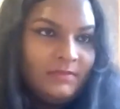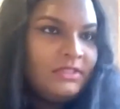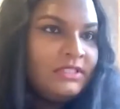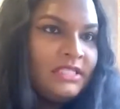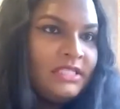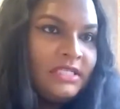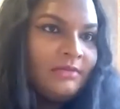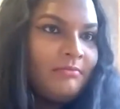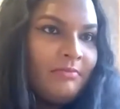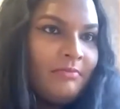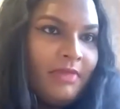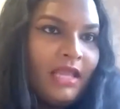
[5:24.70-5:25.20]

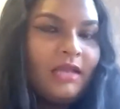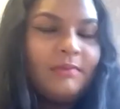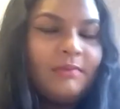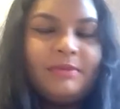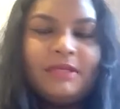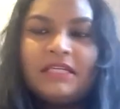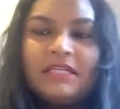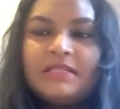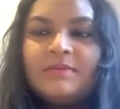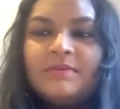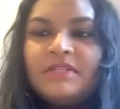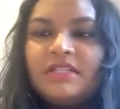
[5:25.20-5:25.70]
didn't make a
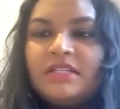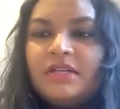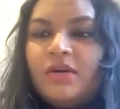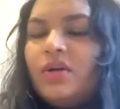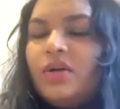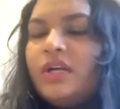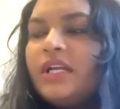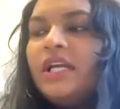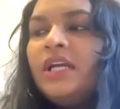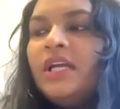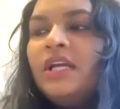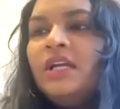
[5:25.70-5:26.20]
placement
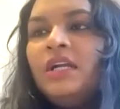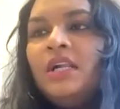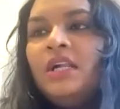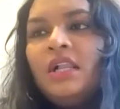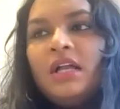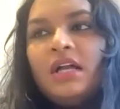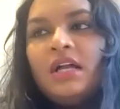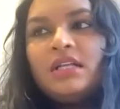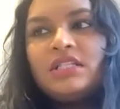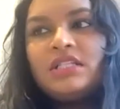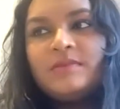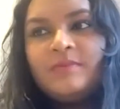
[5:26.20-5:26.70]
order
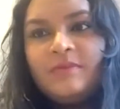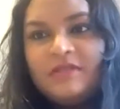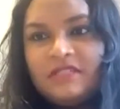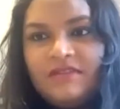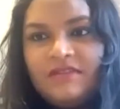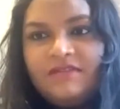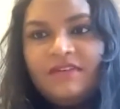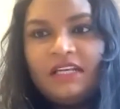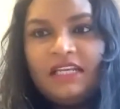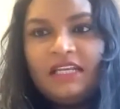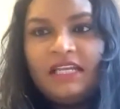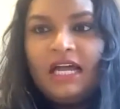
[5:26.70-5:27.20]
and
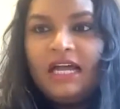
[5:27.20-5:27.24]
specifically